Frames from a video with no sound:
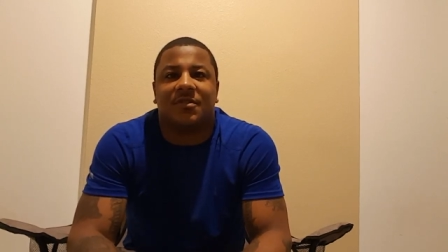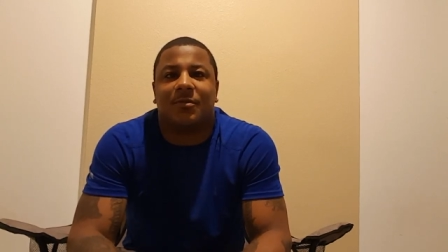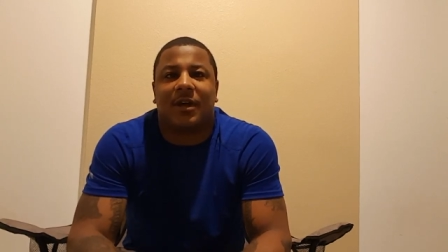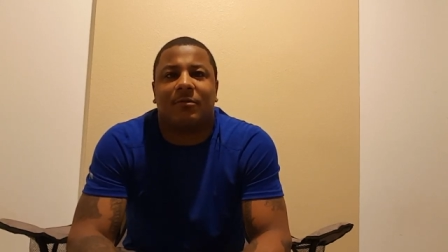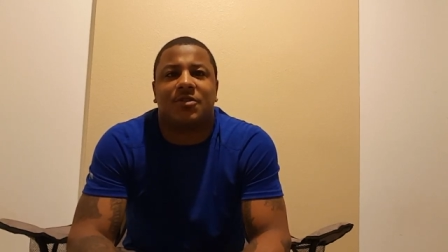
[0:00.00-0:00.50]
I'm
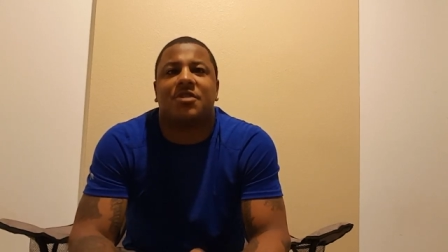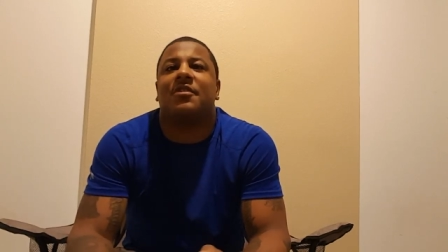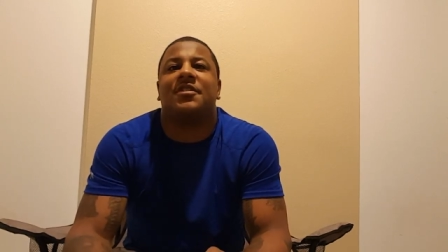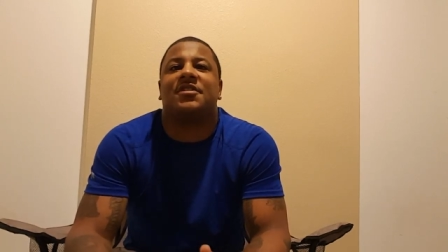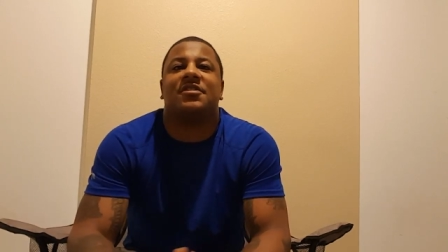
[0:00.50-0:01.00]
like, what
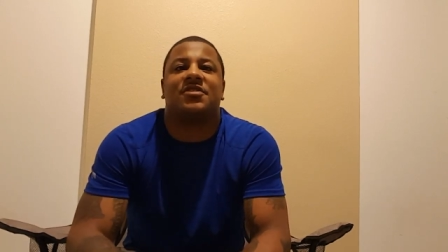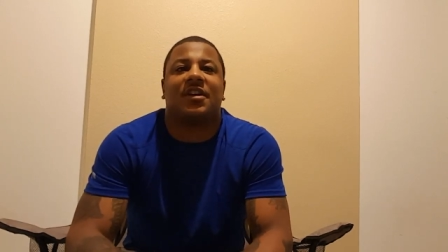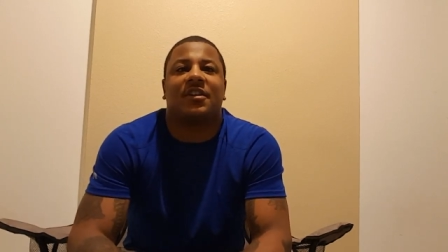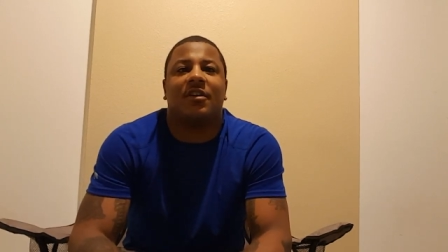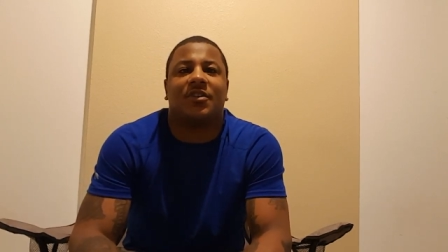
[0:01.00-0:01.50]
Jordans? He was
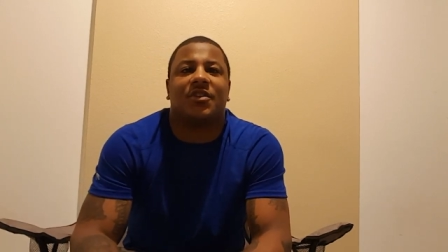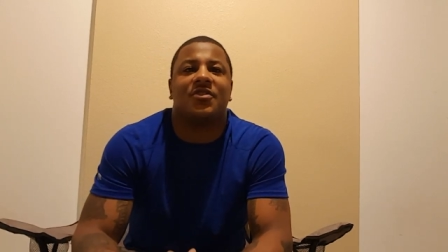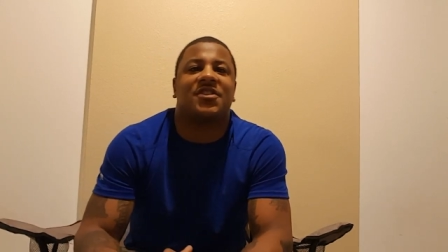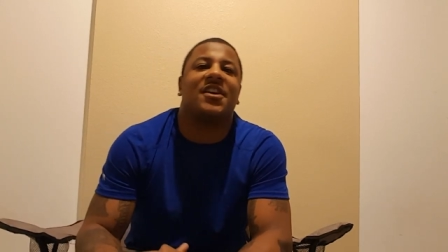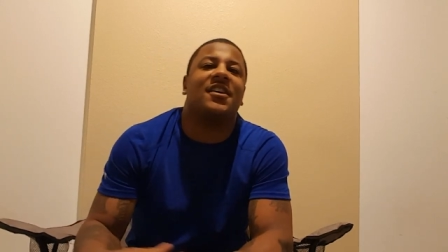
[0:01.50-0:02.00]
like, yo, the
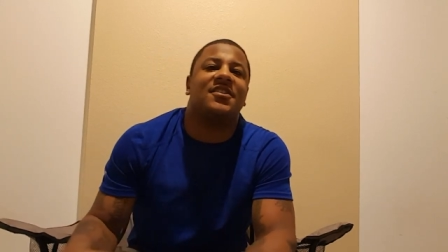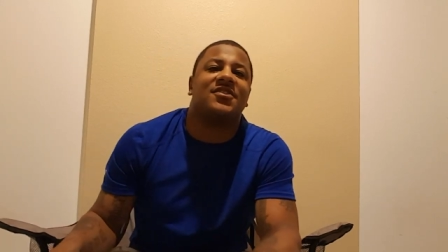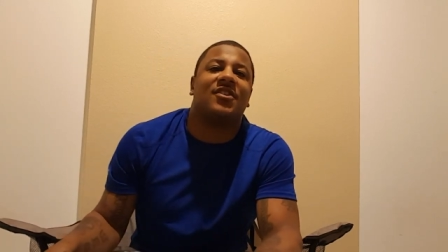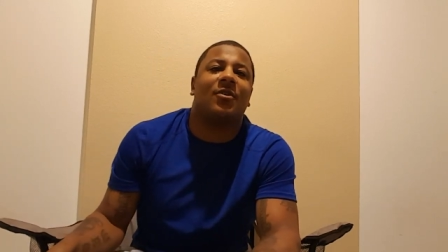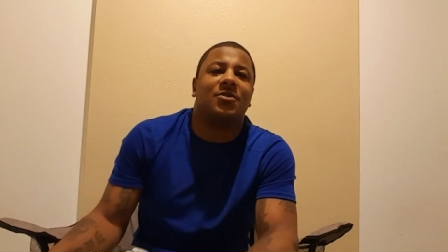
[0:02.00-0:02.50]

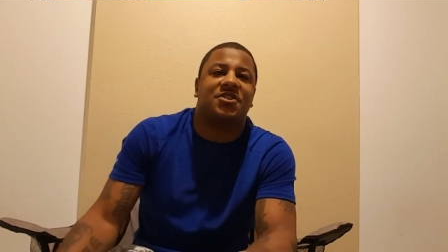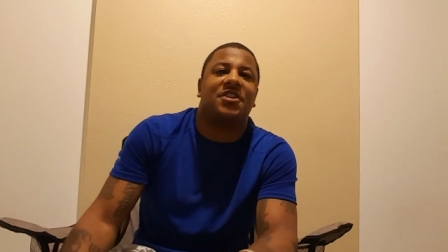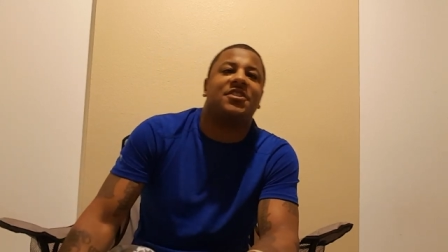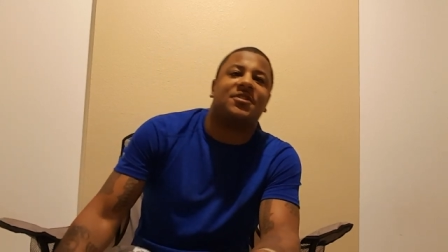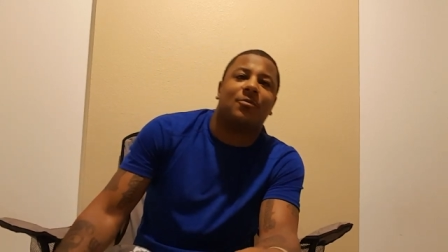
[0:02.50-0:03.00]
13s, the
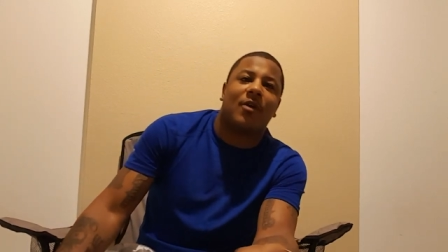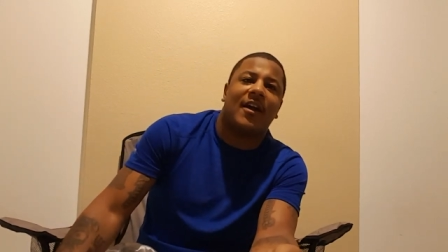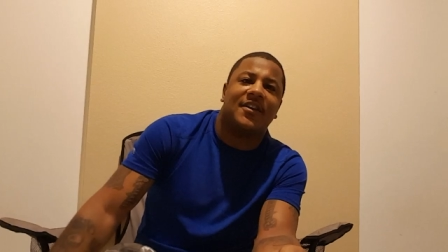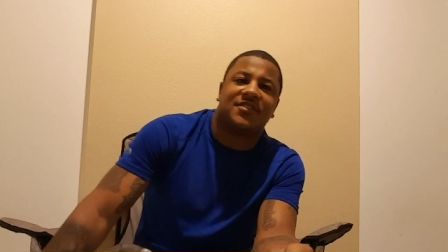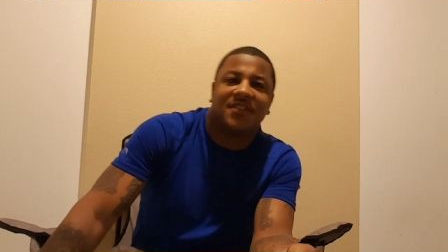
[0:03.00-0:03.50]
OGs, the
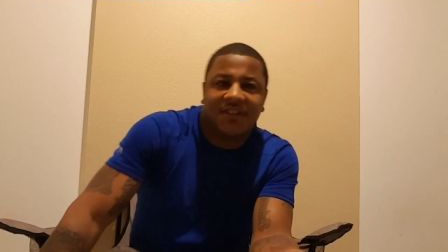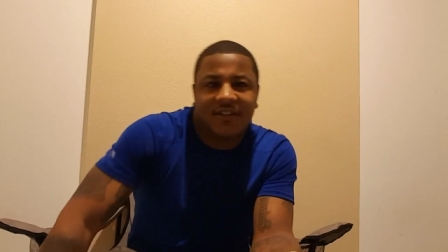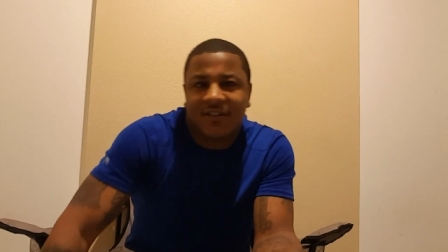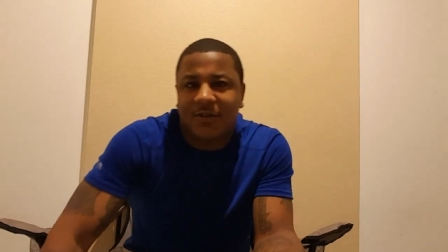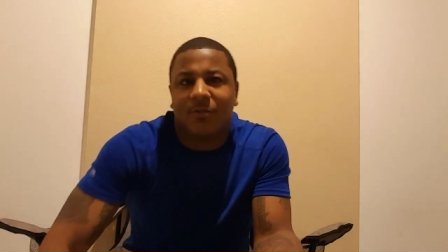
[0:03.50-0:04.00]
breads.
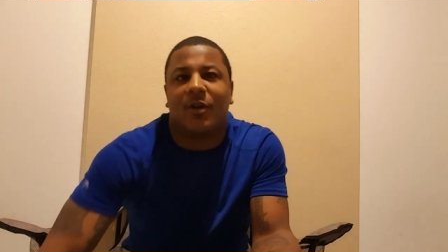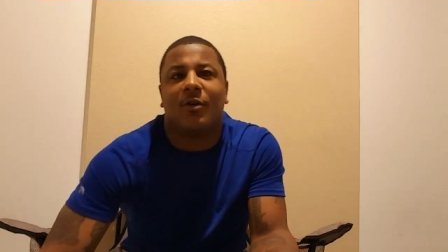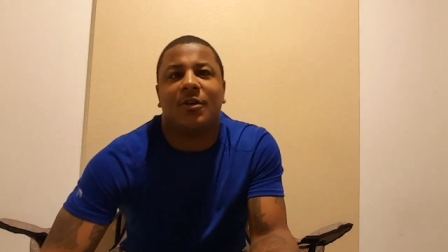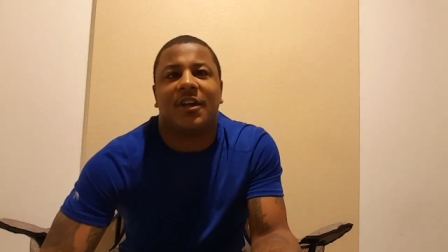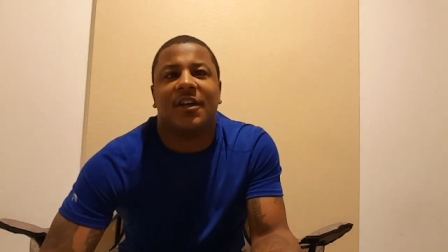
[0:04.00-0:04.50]
I'm like,
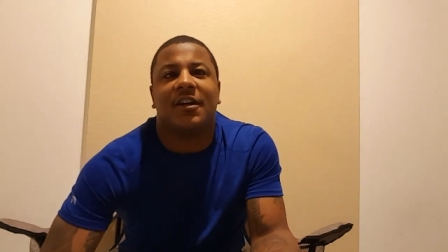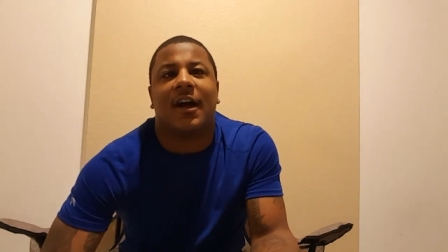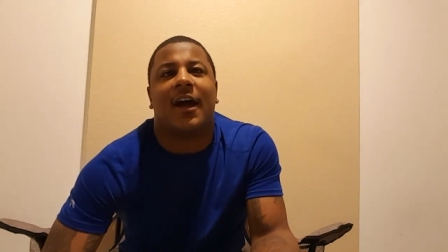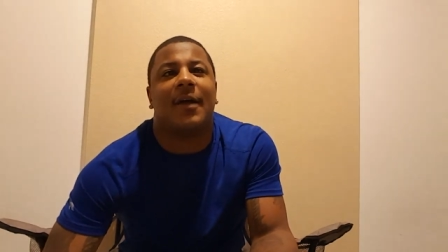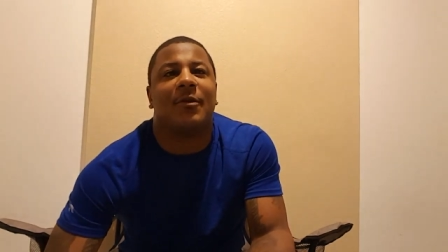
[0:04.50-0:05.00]
oh, yeah? All
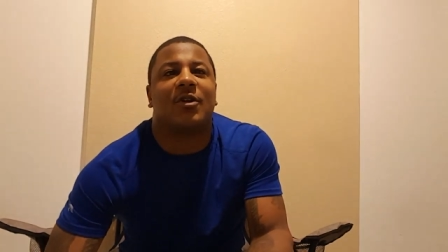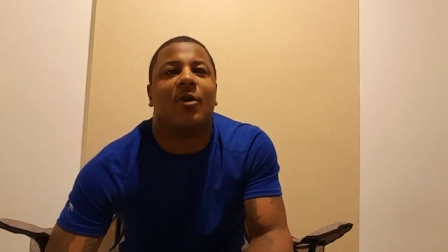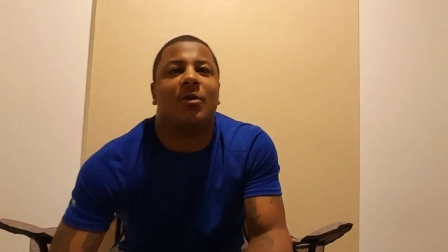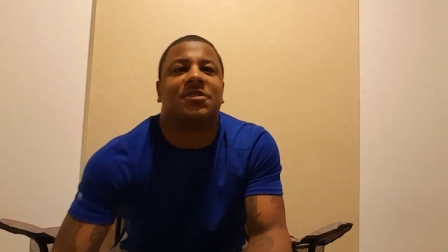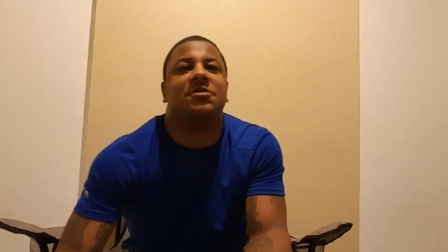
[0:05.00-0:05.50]
right, I'm going to
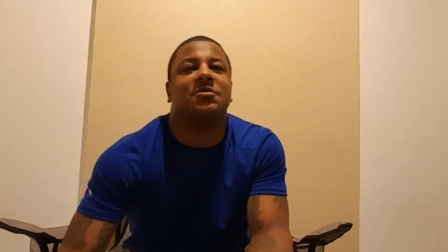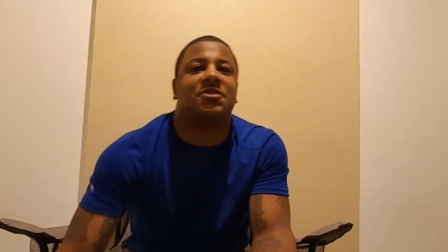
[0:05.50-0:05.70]
go with you.